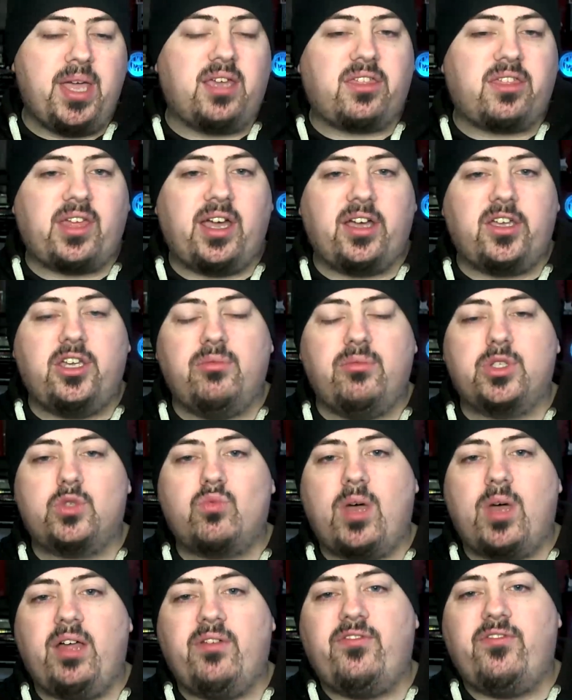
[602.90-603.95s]
thank you as
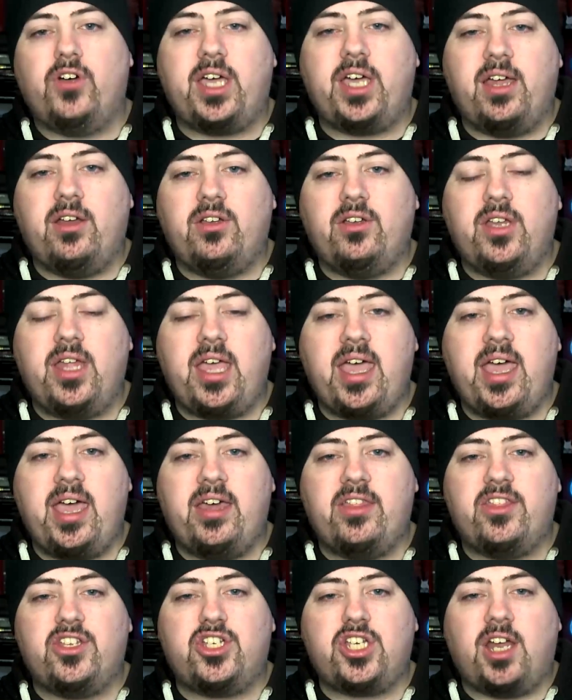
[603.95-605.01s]
well for getting
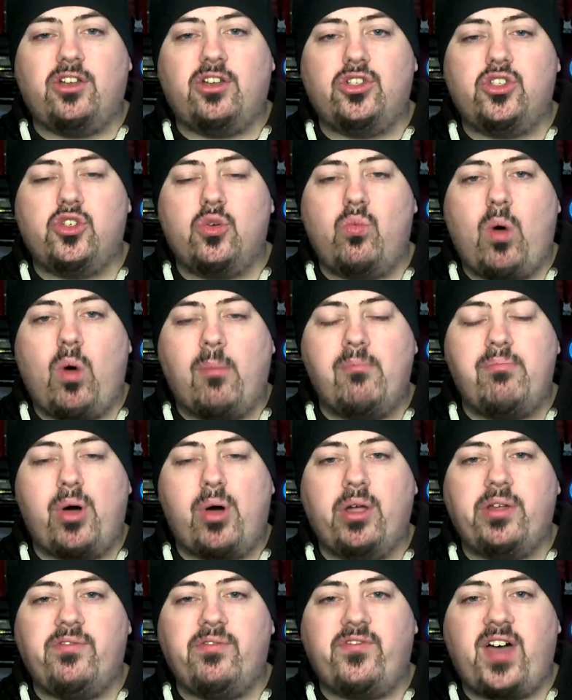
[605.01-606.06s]
the channel to
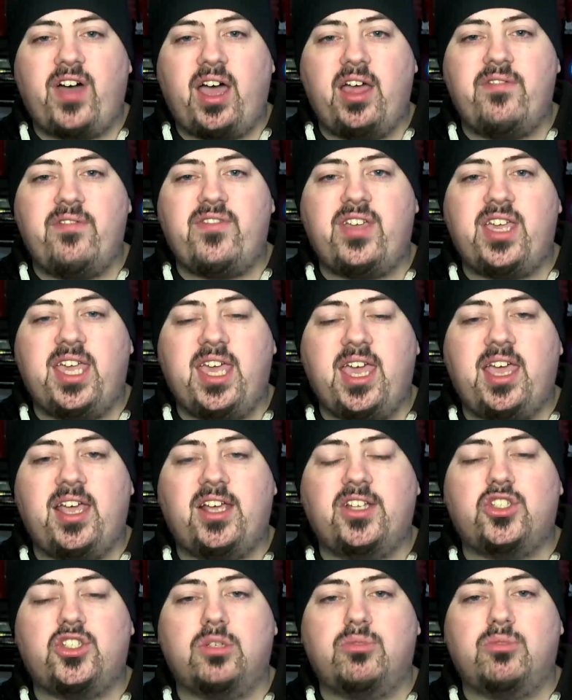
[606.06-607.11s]
1.5k
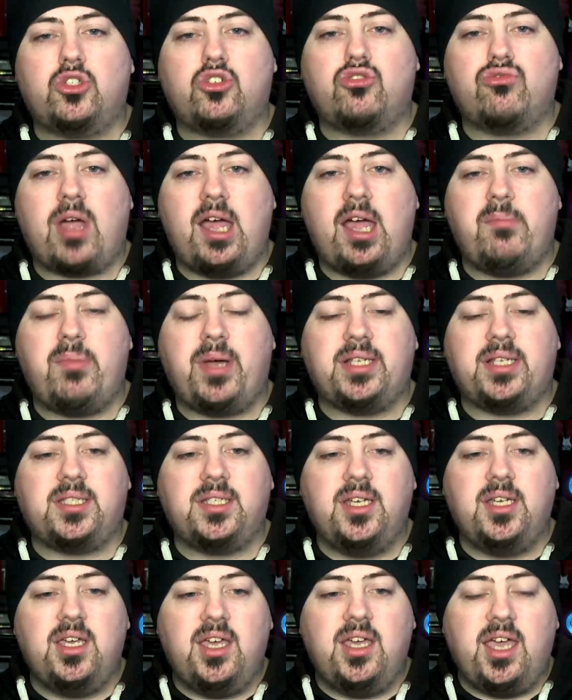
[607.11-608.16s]
subscribers.
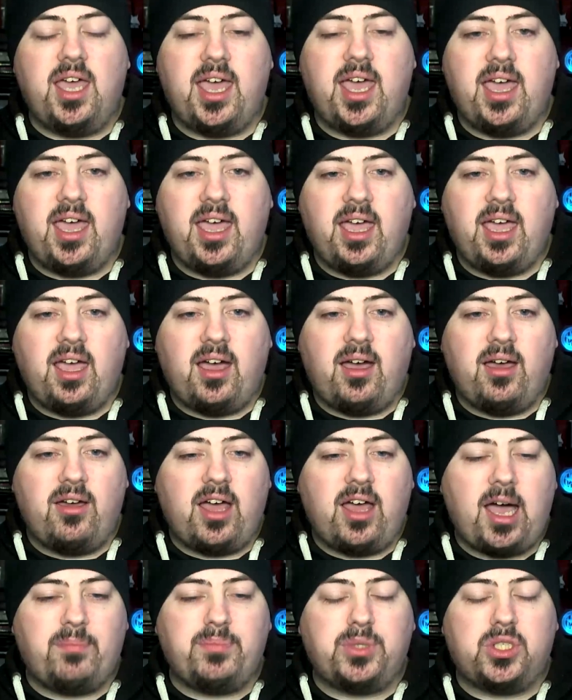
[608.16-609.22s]

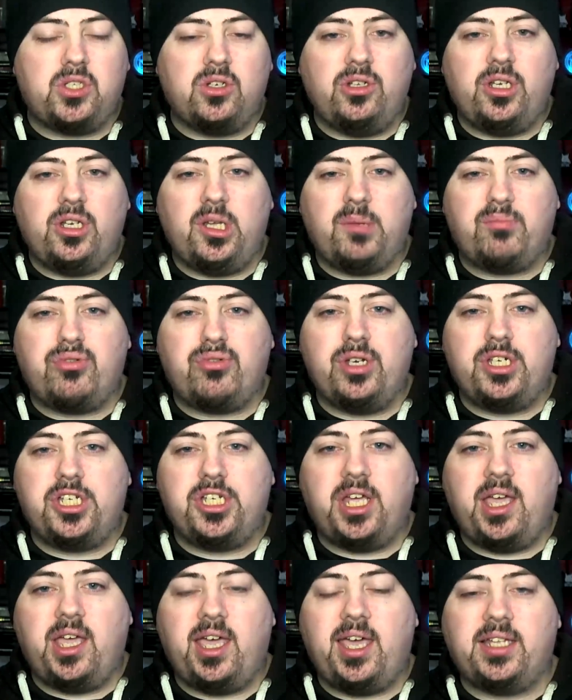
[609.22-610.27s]
Absolutely
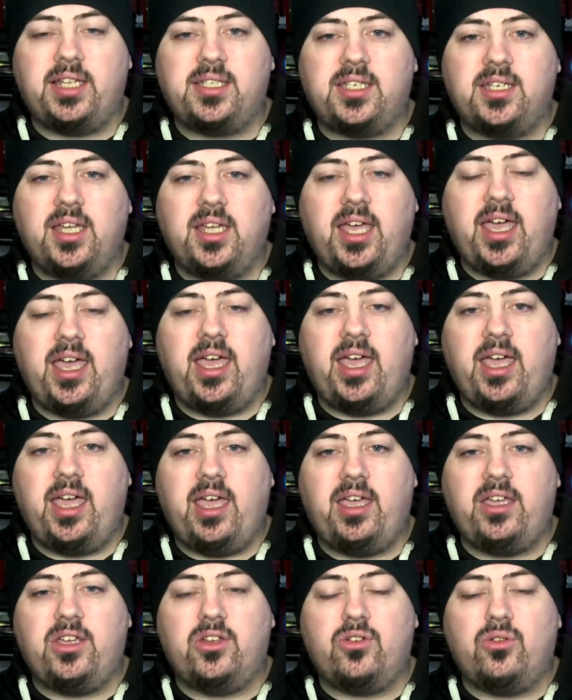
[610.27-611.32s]
appreciate
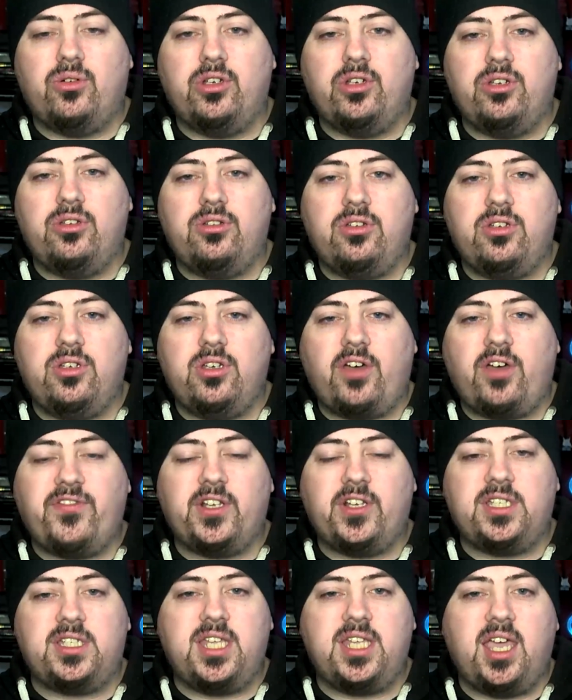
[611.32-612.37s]
it. You know,
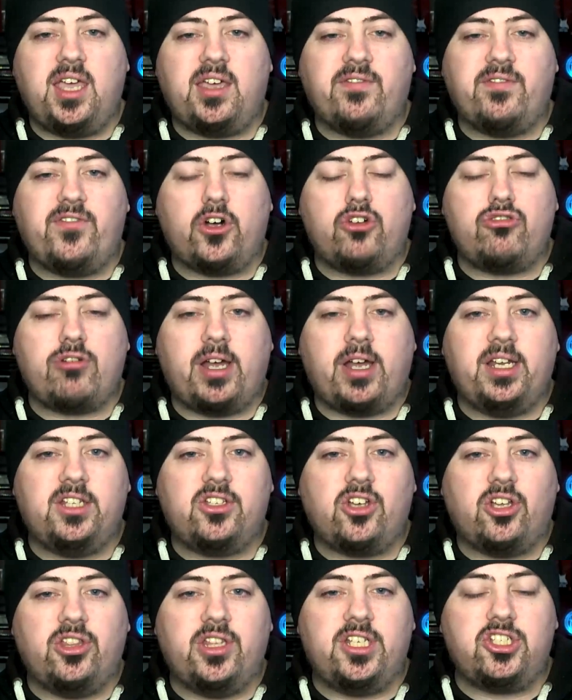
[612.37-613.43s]
nothing's taken for granted
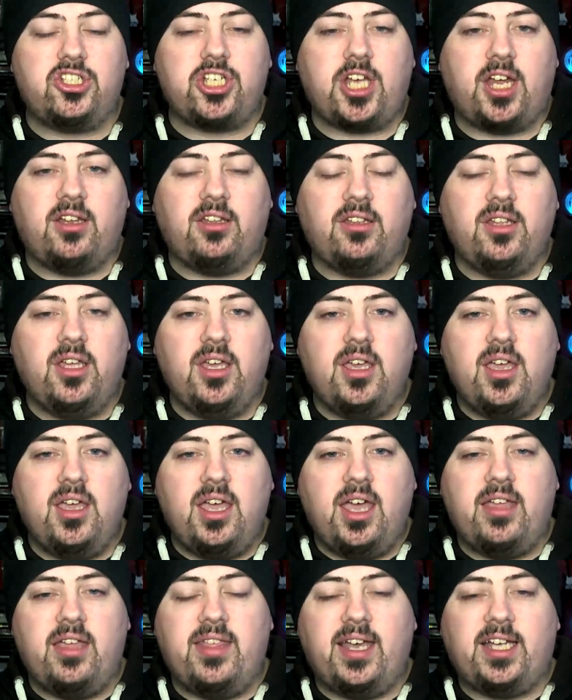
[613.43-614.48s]
on this channel.
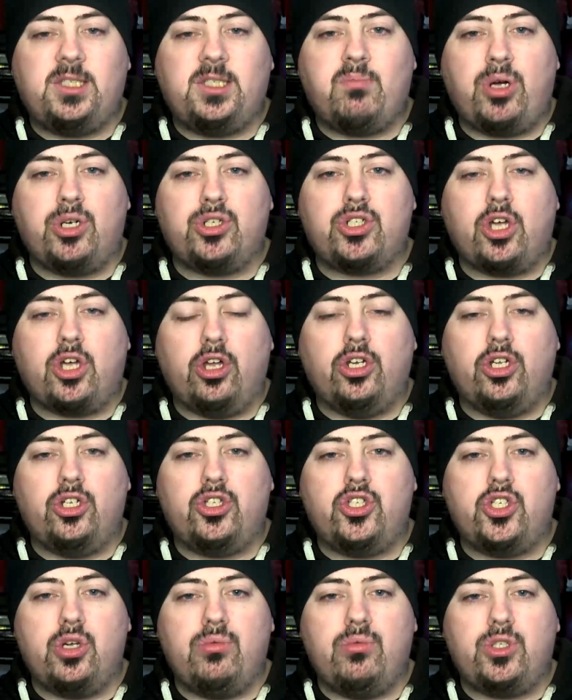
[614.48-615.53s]
And let's push on
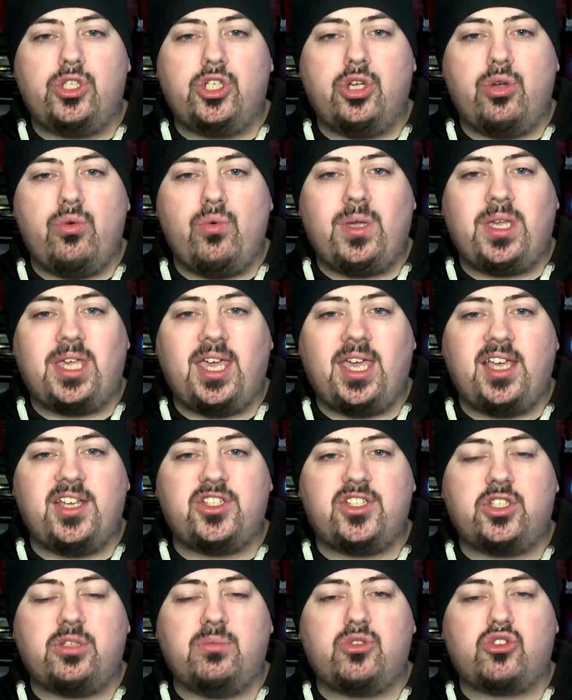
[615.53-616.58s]
to 2k
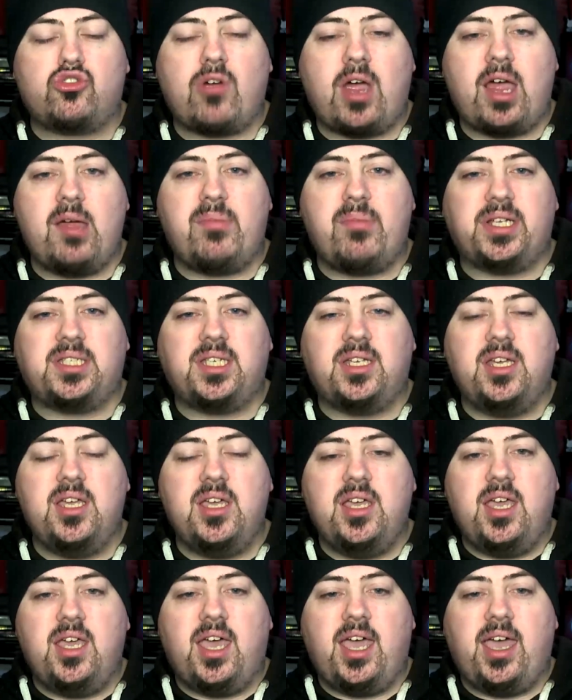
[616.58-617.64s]
subscribers.
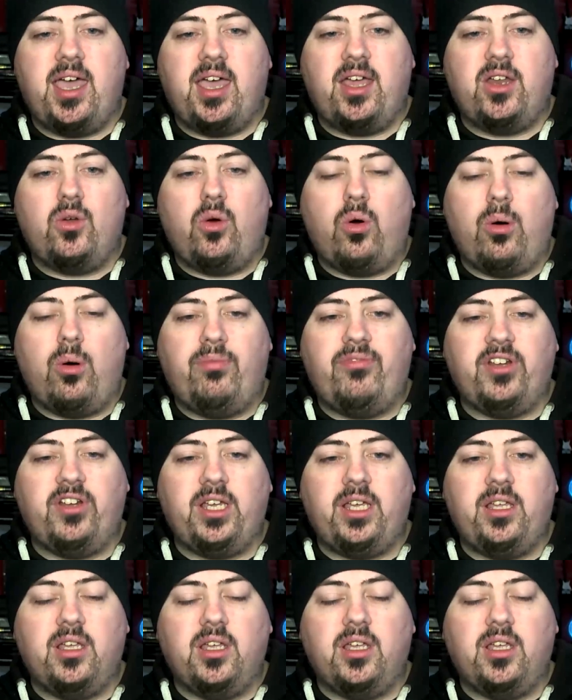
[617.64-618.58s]
And hopefully,